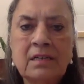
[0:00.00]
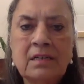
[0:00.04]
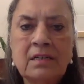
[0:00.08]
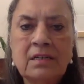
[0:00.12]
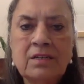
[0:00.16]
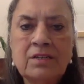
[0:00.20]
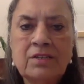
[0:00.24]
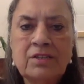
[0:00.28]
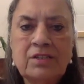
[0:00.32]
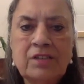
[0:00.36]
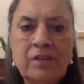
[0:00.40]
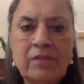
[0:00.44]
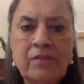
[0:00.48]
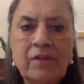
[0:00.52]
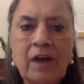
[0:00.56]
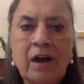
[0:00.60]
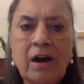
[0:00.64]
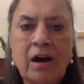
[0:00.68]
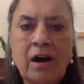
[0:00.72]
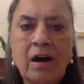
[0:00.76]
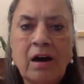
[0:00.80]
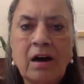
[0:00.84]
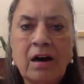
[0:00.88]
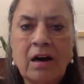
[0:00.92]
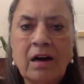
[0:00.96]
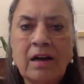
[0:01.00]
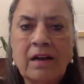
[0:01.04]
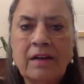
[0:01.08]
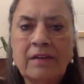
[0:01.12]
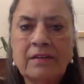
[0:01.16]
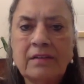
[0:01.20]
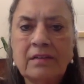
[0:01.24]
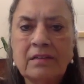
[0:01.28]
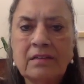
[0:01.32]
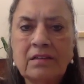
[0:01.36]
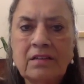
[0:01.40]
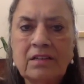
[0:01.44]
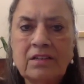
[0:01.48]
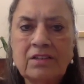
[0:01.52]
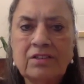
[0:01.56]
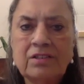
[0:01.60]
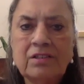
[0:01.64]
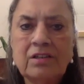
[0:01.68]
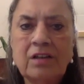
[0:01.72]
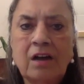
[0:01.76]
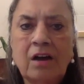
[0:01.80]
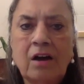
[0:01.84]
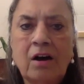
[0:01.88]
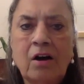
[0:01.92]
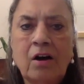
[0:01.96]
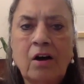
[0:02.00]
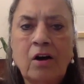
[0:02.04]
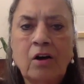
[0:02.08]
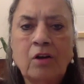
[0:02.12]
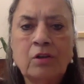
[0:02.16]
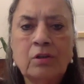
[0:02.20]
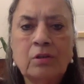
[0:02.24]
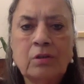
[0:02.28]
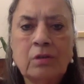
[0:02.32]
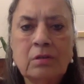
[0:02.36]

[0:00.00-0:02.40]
Shiva and Krishna,